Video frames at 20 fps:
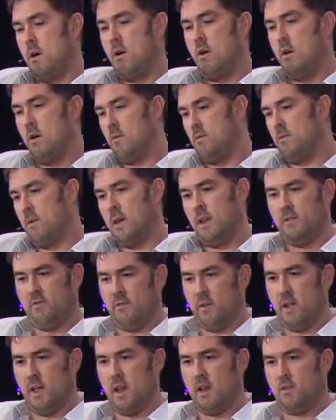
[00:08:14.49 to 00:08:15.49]
arm finally
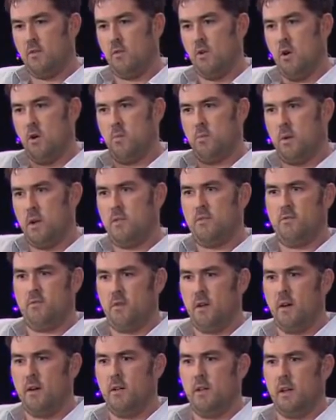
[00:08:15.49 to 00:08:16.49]
fell out of the rope, and I
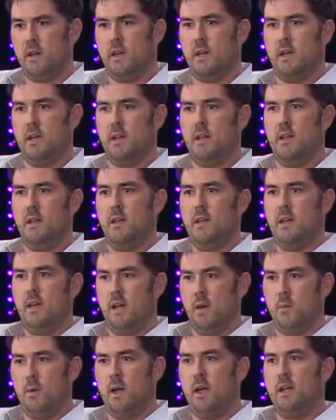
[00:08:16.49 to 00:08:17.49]
fell again.
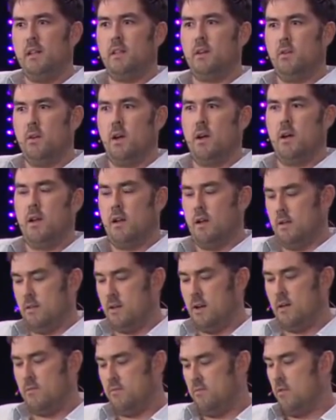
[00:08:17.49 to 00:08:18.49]
And when I hit the ground,
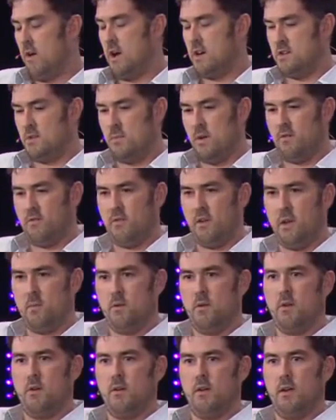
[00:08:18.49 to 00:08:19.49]
I fractured my
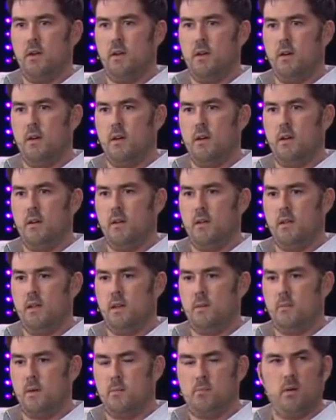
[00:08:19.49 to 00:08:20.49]
femur
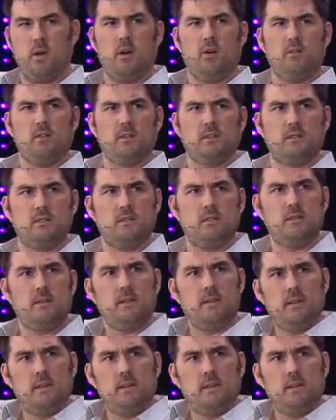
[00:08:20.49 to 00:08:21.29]
and my pelvis.